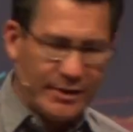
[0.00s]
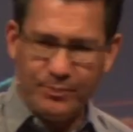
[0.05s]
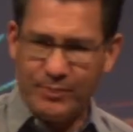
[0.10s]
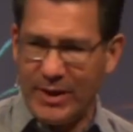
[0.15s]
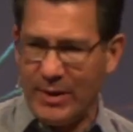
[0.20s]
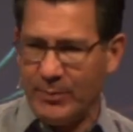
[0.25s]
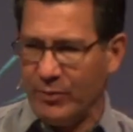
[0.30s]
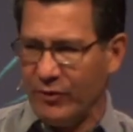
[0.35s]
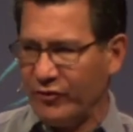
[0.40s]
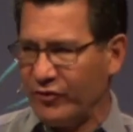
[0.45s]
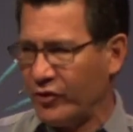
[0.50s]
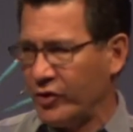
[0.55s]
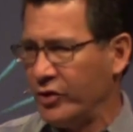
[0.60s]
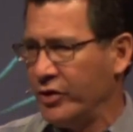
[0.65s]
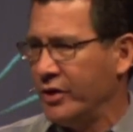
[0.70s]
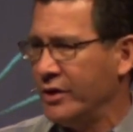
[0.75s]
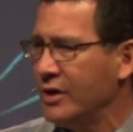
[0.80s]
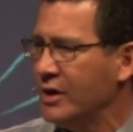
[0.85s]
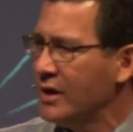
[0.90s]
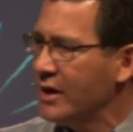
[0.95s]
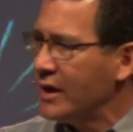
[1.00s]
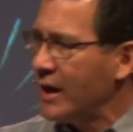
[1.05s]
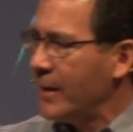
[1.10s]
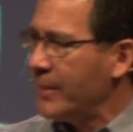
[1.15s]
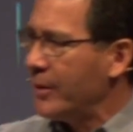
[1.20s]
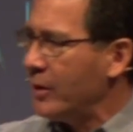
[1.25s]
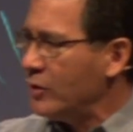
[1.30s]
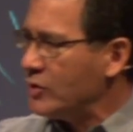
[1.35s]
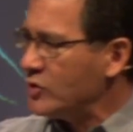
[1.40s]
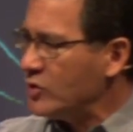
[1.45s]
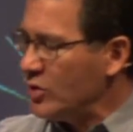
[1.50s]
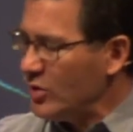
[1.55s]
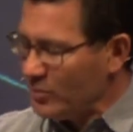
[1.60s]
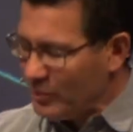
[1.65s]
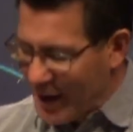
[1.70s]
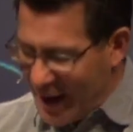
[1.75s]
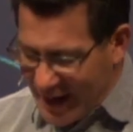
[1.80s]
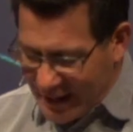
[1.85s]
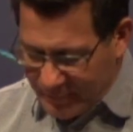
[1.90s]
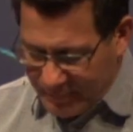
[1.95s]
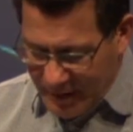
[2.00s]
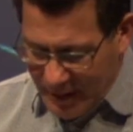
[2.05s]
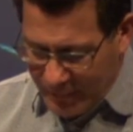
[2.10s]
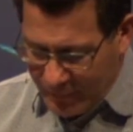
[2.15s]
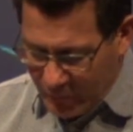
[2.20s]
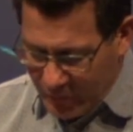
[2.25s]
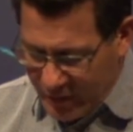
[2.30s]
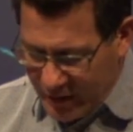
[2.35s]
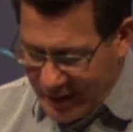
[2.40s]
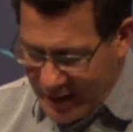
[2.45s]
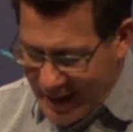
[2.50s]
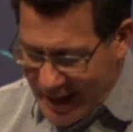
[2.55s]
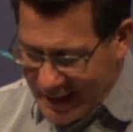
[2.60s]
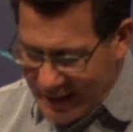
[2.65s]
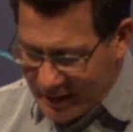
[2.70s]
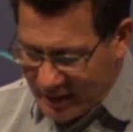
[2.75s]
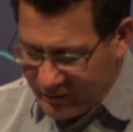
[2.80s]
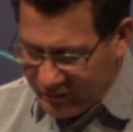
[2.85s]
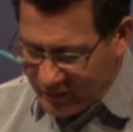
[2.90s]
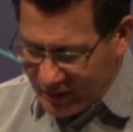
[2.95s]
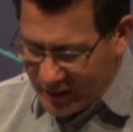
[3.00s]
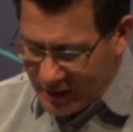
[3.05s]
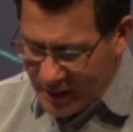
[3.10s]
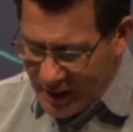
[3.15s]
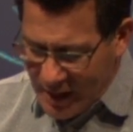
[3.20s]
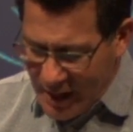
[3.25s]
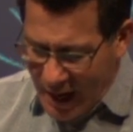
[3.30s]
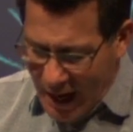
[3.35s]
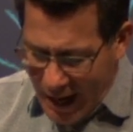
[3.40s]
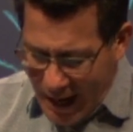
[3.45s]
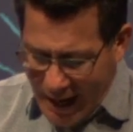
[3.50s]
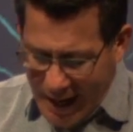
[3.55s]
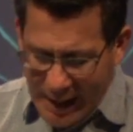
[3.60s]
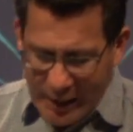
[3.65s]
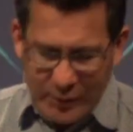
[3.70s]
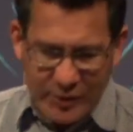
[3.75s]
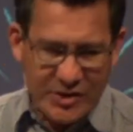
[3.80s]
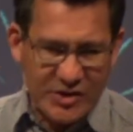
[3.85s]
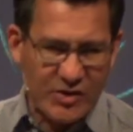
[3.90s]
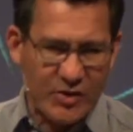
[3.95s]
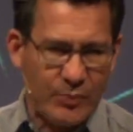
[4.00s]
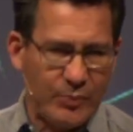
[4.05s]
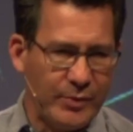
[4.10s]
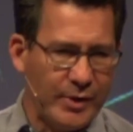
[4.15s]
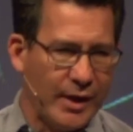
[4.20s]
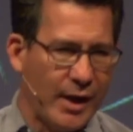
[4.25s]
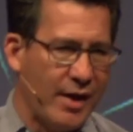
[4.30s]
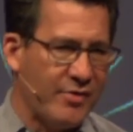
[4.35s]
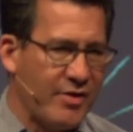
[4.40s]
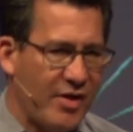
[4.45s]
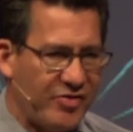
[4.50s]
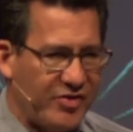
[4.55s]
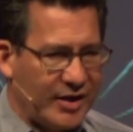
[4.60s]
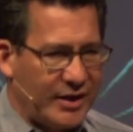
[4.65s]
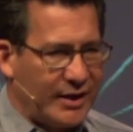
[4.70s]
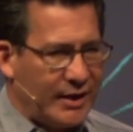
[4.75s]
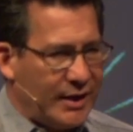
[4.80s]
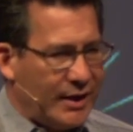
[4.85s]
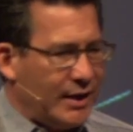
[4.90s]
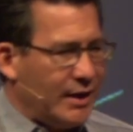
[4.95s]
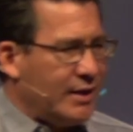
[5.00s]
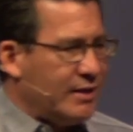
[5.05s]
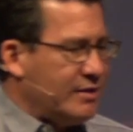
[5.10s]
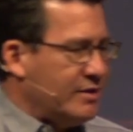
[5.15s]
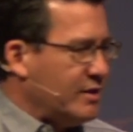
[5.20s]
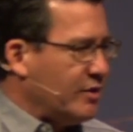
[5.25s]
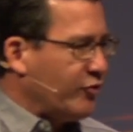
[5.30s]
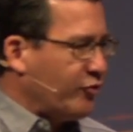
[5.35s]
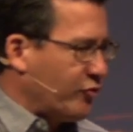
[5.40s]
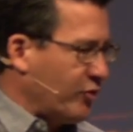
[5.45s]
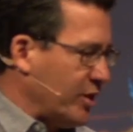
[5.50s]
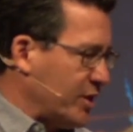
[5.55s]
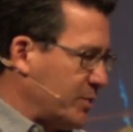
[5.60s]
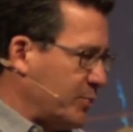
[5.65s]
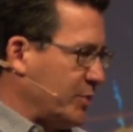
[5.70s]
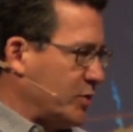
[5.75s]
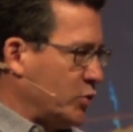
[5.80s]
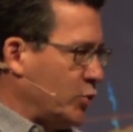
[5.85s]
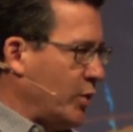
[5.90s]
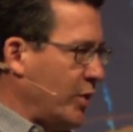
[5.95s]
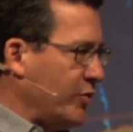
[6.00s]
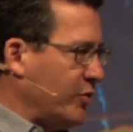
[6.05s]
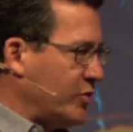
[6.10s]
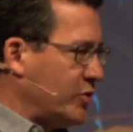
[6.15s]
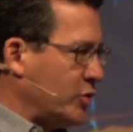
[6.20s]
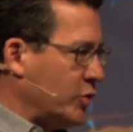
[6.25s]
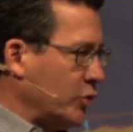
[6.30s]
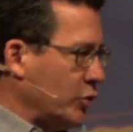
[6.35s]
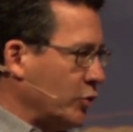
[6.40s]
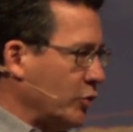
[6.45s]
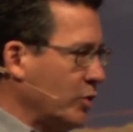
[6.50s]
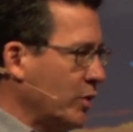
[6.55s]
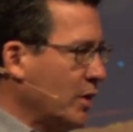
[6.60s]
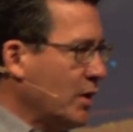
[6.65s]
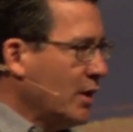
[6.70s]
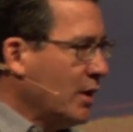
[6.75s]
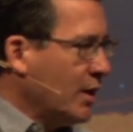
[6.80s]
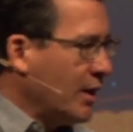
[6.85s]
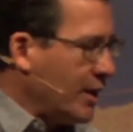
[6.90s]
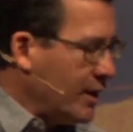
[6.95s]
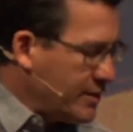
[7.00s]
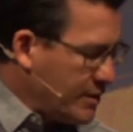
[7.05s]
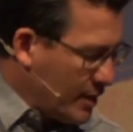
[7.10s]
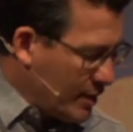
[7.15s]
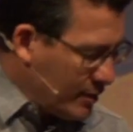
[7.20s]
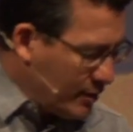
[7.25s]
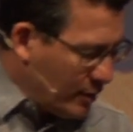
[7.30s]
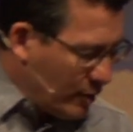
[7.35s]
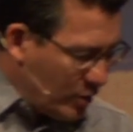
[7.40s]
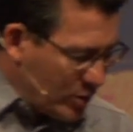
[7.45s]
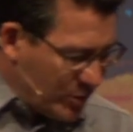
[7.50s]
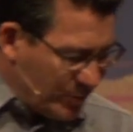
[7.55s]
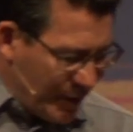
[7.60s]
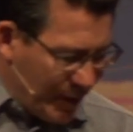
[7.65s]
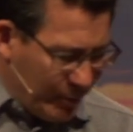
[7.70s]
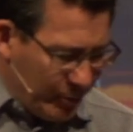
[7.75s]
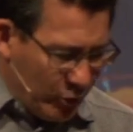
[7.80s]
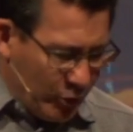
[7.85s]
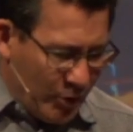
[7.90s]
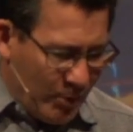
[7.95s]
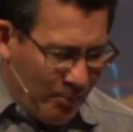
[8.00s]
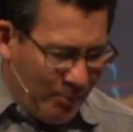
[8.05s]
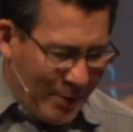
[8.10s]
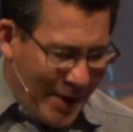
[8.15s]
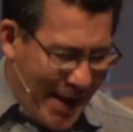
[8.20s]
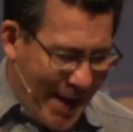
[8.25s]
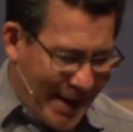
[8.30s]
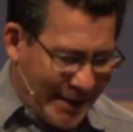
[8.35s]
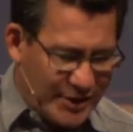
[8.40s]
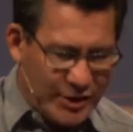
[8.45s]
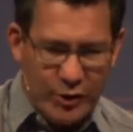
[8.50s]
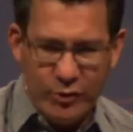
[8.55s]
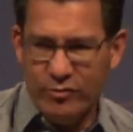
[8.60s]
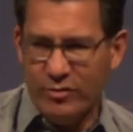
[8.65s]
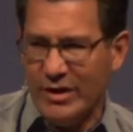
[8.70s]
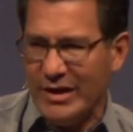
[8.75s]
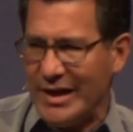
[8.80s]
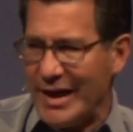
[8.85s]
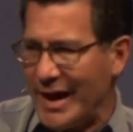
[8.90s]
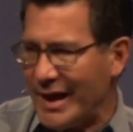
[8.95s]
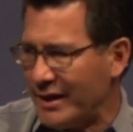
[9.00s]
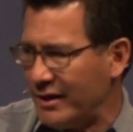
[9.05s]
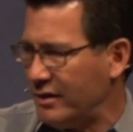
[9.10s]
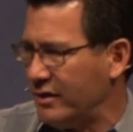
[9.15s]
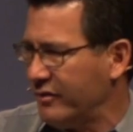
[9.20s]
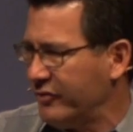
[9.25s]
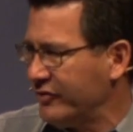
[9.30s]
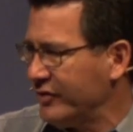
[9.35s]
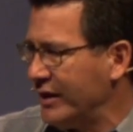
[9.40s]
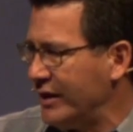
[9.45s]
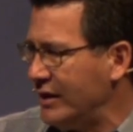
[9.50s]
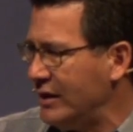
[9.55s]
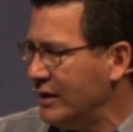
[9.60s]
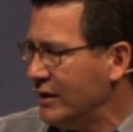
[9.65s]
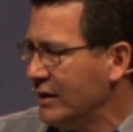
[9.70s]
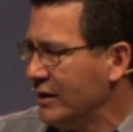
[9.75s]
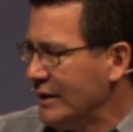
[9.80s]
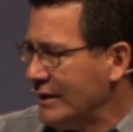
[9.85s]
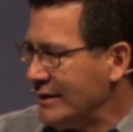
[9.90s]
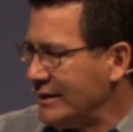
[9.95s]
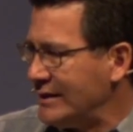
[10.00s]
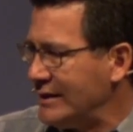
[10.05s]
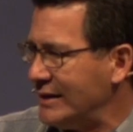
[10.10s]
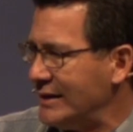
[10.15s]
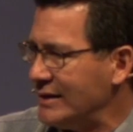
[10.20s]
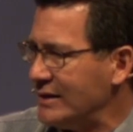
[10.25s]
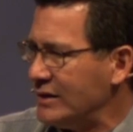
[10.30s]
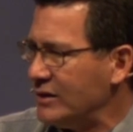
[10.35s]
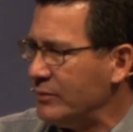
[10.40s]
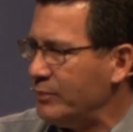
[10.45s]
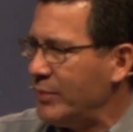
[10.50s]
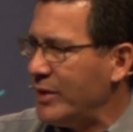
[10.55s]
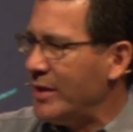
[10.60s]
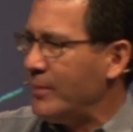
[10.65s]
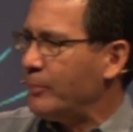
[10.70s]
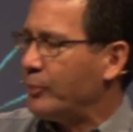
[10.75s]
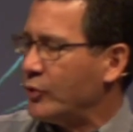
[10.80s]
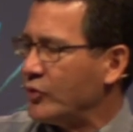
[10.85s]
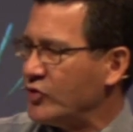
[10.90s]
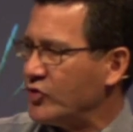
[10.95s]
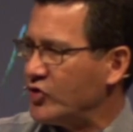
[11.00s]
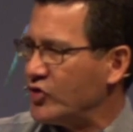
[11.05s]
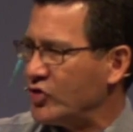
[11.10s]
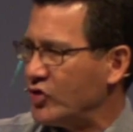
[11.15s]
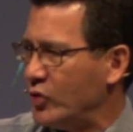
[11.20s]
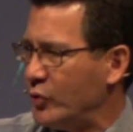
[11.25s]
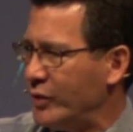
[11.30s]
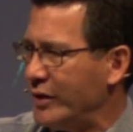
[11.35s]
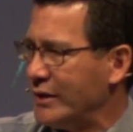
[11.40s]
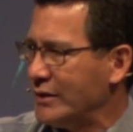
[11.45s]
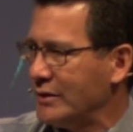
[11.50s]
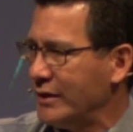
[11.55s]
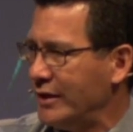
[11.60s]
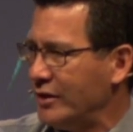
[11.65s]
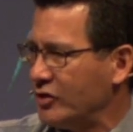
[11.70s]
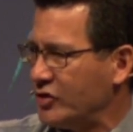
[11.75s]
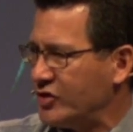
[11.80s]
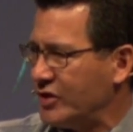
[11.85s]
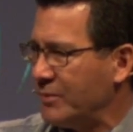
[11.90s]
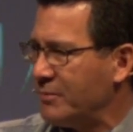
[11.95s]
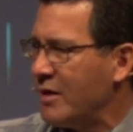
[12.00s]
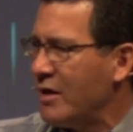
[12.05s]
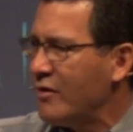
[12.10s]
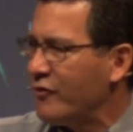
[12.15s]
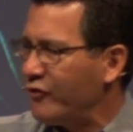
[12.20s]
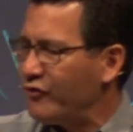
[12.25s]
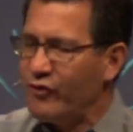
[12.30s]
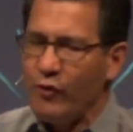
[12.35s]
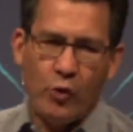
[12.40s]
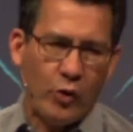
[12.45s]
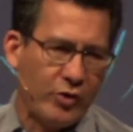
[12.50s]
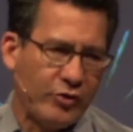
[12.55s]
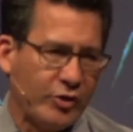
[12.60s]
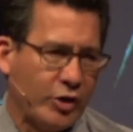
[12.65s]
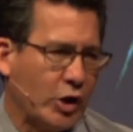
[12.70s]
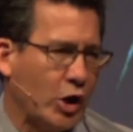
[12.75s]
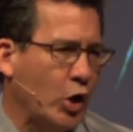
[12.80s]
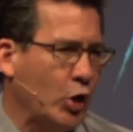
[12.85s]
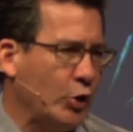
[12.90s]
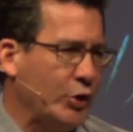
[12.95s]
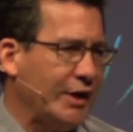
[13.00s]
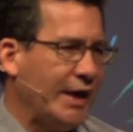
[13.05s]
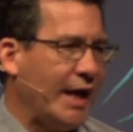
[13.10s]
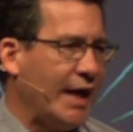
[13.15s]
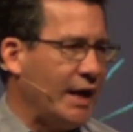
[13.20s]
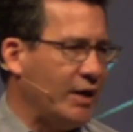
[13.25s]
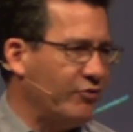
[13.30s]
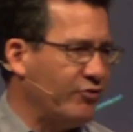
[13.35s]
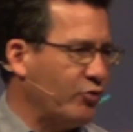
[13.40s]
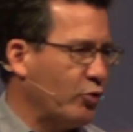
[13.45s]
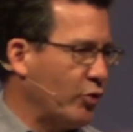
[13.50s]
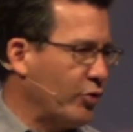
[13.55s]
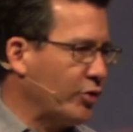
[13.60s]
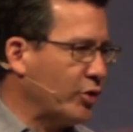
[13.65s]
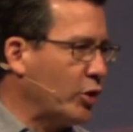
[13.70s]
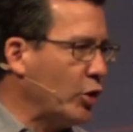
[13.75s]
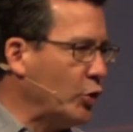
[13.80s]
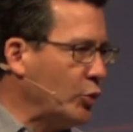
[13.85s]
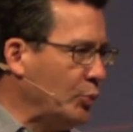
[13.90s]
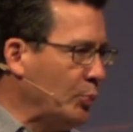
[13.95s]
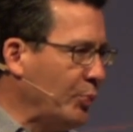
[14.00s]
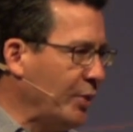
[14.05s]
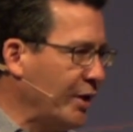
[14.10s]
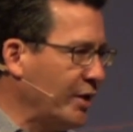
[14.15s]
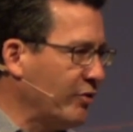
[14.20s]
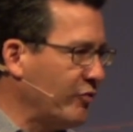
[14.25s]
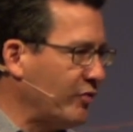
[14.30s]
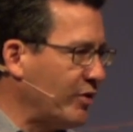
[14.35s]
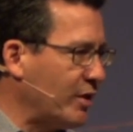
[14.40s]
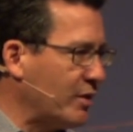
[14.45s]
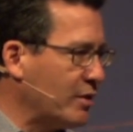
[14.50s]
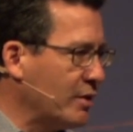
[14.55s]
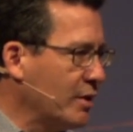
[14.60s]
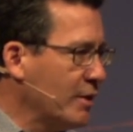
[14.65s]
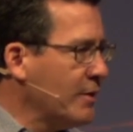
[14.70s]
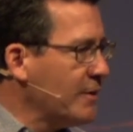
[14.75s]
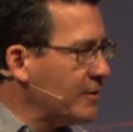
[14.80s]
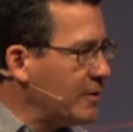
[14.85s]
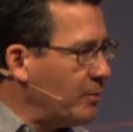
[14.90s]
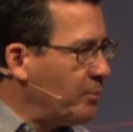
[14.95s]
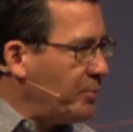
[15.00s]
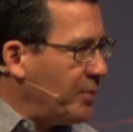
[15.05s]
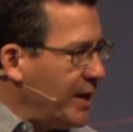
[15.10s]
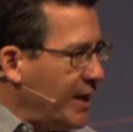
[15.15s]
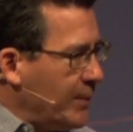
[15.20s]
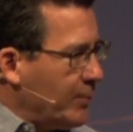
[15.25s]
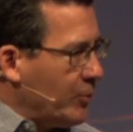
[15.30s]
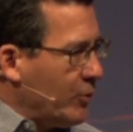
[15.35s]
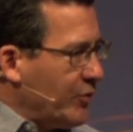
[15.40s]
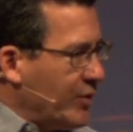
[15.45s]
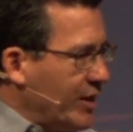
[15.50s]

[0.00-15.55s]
people for good and those who impact people negatively? I would submit that the key difference between the two is that those people who impact you negatively tend to be pursuing leadership for their own gain, for their own benefit. The people that